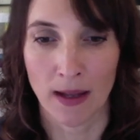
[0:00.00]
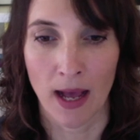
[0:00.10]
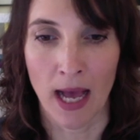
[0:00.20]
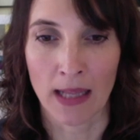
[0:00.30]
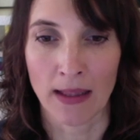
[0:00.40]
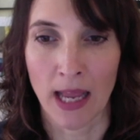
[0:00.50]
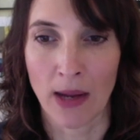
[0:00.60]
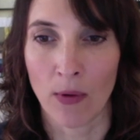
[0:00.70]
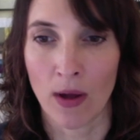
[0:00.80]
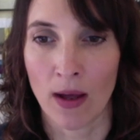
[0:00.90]
and they
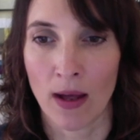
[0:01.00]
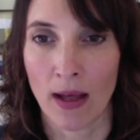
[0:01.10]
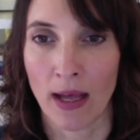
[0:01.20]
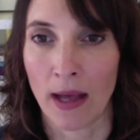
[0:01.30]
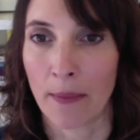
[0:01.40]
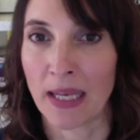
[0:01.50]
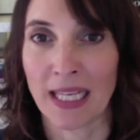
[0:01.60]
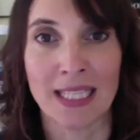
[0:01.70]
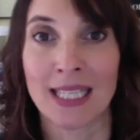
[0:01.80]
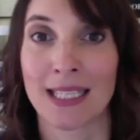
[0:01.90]
were um,
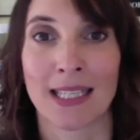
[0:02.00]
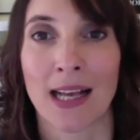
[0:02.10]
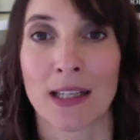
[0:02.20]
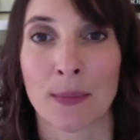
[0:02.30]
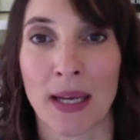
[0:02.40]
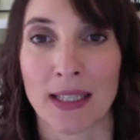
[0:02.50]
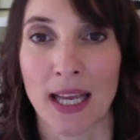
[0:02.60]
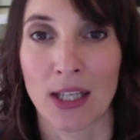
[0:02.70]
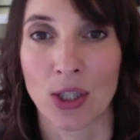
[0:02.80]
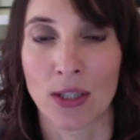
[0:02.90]
exceeding
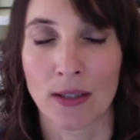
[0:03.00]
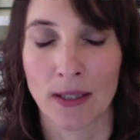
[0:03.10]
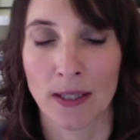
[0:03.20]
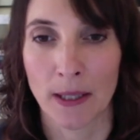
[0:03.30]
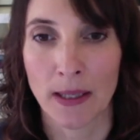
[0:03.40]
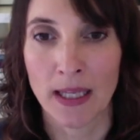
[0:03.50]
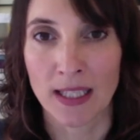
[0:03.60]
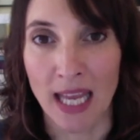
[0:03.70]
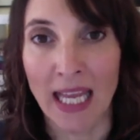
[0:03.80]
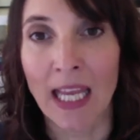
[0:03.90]
expectations.
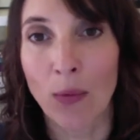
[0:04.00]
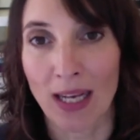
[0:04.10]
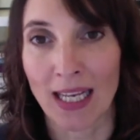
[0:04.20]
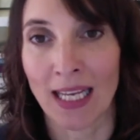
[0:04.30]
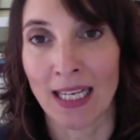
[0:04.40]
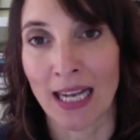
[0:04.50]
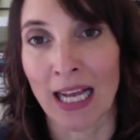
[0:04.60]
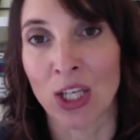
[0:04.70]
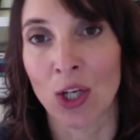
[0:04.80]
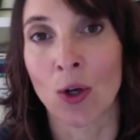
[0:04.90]
So he went in and
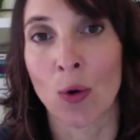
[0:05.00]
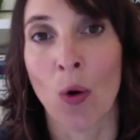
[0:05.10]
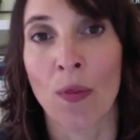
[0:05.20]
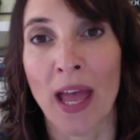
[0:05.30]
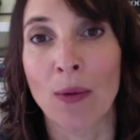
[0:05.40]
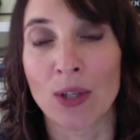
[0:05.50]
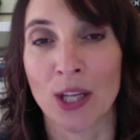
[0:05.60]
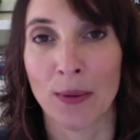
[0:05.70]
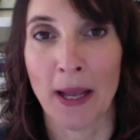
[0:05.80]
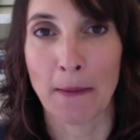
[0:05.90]
had a look at what they were
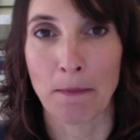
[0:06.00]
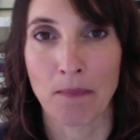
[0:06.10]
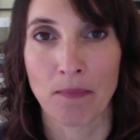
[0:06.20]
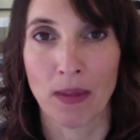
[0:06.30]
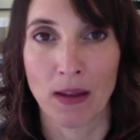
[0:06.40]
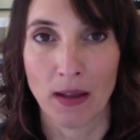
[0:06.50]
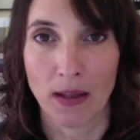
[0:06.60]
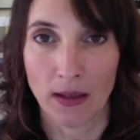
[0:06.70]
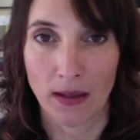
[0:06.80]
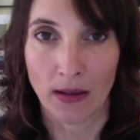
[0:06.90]
doing.
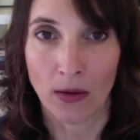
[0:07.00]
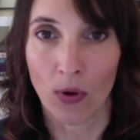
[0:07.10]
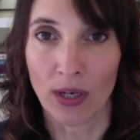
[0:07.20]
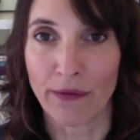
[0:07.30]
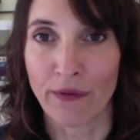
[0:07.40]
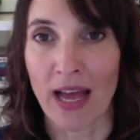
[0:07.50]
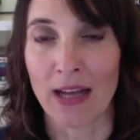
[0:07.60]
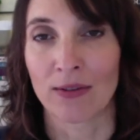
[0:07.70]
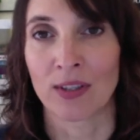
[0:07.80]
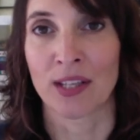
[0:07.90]
What he
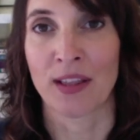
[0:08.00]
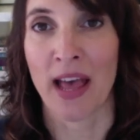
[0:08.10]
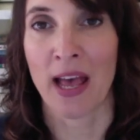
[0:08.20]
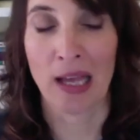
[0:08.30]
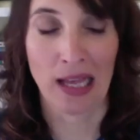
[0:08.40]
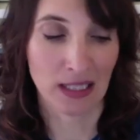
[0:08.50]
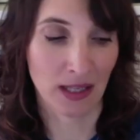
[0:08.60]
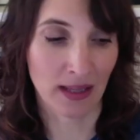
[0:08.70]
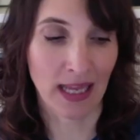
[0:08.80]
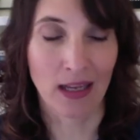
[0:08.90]
found there is
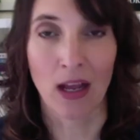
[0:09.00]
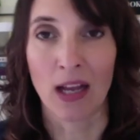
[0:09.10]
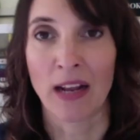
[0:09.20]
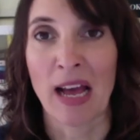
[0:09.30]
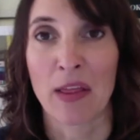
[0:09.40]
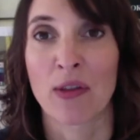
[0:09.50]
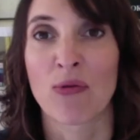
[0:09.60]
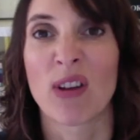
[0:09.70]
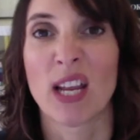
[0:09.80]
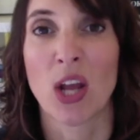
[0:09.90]
that they kind of have
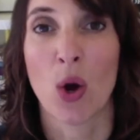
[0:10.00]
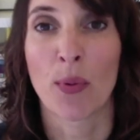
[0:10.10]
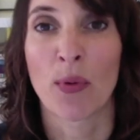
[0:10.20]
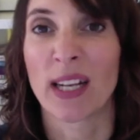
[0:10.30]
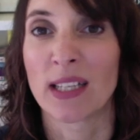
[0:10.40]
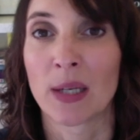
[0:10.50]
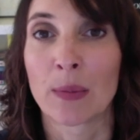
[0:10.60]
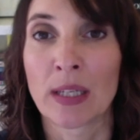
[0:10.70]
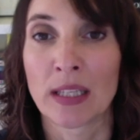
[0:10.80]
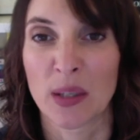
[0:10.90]
three operating
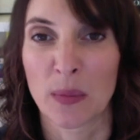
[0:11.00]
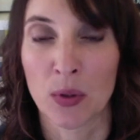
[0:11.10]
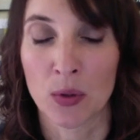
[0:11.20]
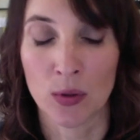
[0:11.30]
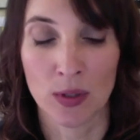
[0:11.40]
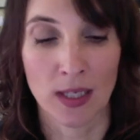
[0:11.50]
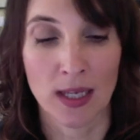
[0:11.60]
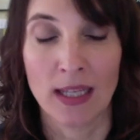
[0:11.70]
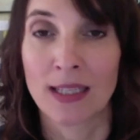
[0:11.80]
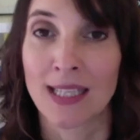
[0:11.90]
principles:
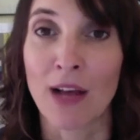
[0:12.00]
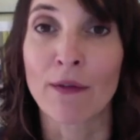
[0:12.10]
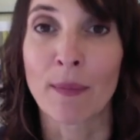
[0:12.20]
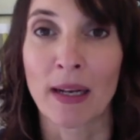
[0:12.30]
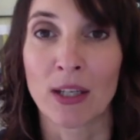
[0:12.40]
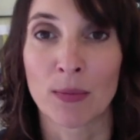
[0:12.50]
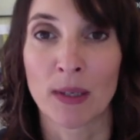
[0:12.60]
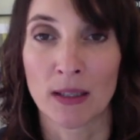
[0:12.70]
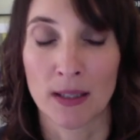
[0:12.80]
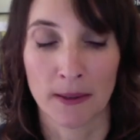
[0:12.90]

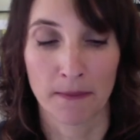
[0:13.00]
self-management,